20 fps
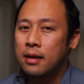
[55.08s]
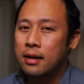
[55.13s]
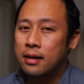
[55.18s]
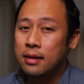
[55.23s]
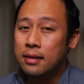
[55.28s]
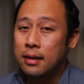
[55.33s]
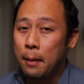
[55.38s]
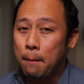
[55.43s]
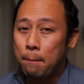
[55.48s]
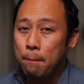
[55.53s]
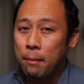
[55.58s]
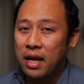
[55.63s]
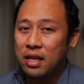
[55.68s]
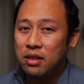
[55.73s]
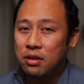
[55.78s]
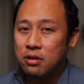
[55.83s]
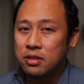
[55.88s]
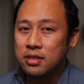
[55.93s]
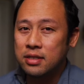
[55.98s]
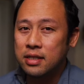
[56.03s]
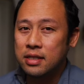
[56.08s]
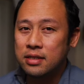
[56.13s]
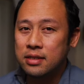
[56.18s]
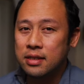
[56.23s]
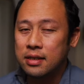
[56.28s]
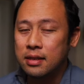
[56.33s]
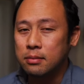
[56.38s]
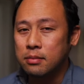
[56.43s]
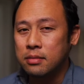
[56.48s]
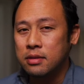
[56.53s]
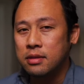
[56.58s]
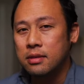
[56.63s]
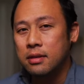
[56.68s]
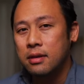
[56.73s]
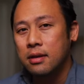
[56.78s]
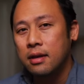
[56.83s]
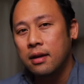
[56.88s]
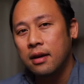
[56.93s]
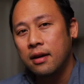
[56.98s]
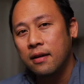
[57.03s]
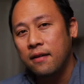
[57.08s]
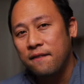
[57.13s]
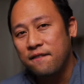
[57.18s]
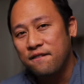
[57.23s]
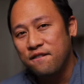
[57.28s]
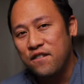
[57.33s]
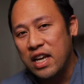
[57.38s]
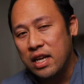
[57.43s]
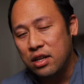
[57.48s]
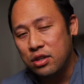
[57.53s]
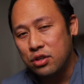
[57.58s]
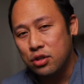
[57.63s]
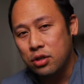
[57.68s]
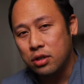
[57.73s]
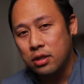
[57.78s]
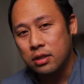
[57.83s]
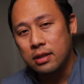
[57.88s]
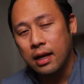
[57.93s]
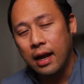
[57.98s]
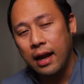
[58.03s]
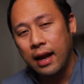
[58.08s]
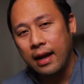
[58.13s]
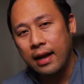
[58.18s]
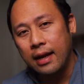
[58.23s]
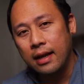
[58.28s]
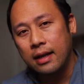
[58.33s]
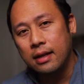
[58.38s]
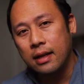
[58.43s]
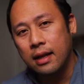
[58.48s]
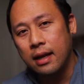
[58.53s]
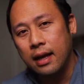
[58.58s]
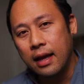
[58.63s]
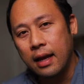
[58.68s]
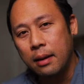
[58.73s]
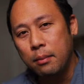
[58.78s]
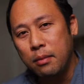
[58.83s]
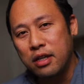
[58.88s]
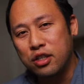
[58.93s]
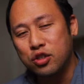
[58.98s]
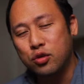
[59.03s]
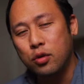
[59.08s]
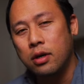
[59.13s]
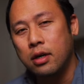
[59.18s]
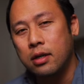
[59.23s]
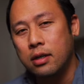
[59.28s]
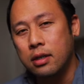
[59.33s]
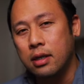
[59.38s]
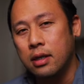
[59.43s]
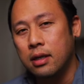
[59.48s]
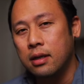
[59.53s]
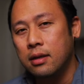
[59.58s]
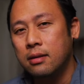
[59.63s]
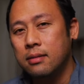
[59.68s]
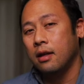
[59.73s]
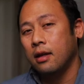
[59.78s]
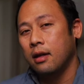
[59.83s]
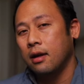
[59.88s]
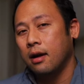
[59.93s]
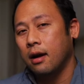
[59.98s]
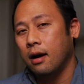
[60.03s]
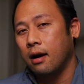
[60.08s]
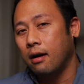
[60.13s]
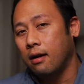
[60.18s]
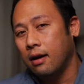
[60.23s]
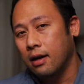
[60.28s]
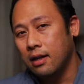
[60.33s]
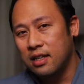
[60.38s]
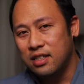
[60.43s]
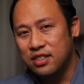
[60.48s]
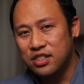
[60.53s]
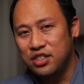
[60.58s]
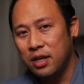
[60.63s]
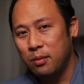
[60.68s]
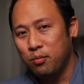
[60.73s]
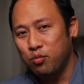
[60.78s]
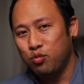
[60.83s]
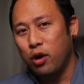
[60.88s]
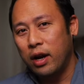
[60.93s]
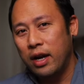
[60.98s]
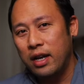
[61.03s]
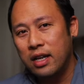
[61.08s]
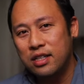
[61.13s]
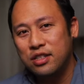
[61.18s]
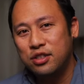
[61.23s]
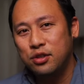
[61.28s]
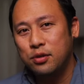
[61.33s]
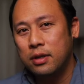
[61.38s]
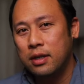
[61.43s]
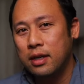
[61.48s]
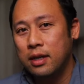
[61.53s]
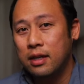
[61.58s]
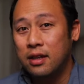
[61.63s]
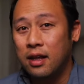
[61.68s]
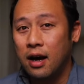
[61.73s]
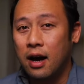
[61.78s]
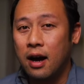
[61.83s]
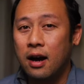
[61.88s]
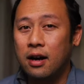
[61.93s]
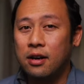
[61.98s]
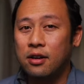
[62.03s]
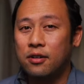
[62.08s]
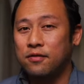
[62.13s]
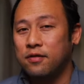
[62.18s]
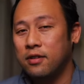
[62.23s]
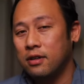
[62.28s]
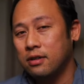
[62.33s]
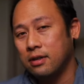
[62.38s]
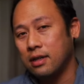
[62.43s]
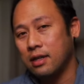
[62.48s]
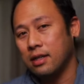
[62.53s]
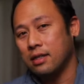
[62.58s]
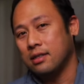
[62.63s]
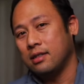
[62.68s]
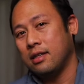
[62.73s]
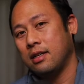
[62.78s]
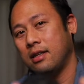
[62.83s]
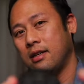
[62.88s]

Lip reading: The menu systems, features, and image quality. All right, let's jump right into it in the autofocus.